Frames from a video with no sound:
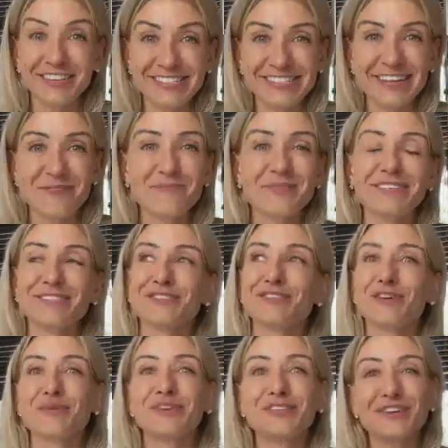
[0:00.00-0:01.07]
hot-tempered.
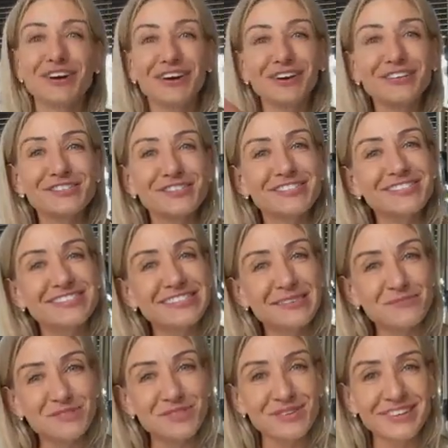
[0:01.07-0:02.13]
So we do our ozone
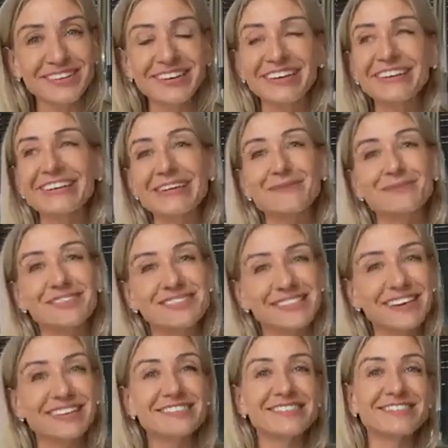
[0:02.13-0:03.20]
steam sauna. It keeps
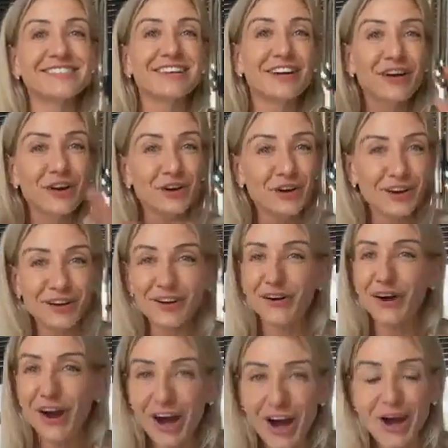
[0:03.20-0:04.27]
us nice and
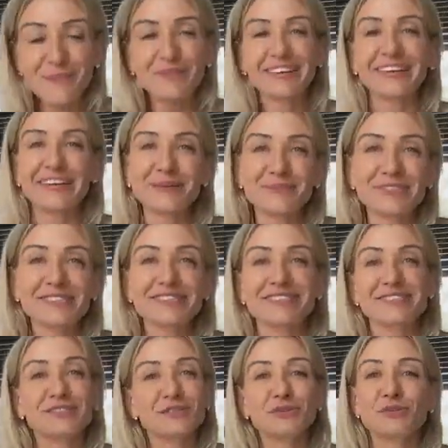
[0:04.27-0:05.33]
calm and keeps us
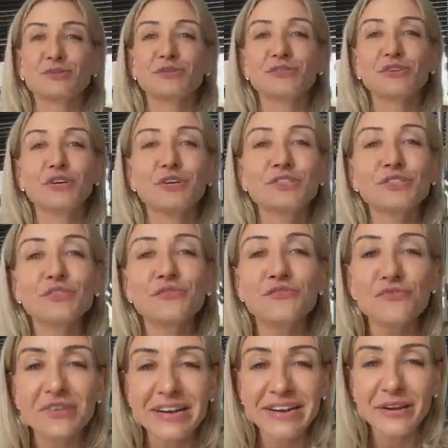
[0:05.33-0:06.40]
nice and cool. So
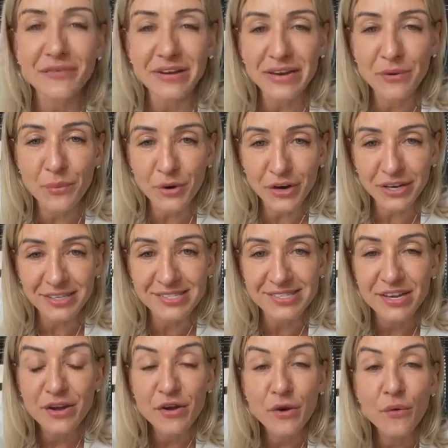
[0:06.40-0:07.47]
ozone really, really
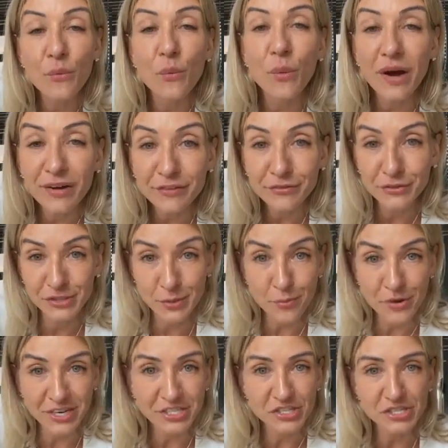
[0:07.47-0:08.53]
works well for
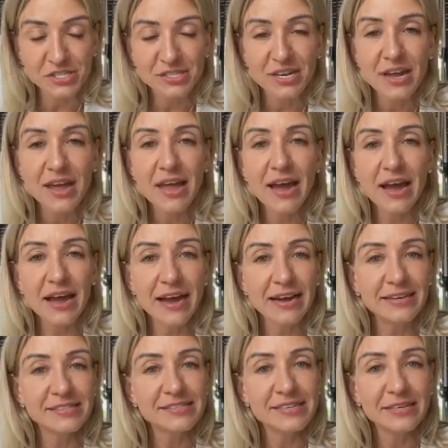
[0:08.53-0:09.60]
depression.
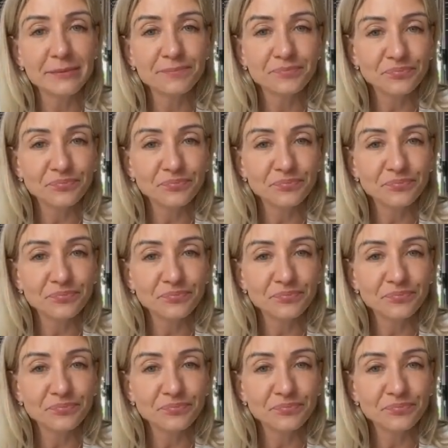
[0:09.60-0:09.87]
And